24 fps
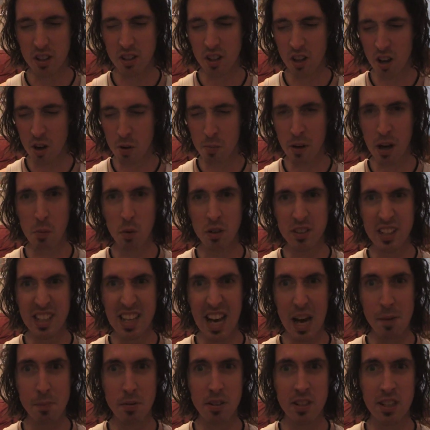I don't know, mate, what
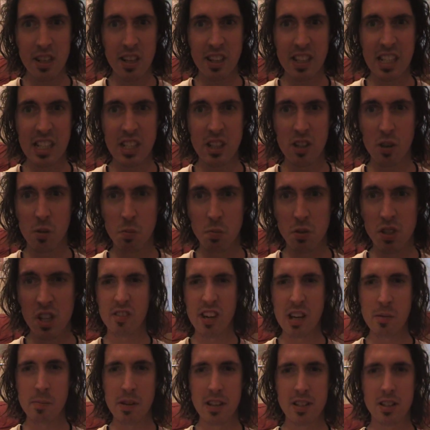did happen to Lucky Charms?
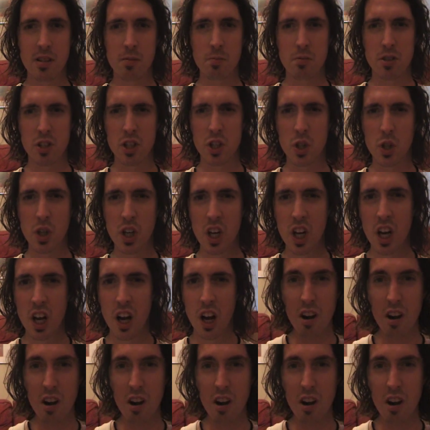I really miss them too.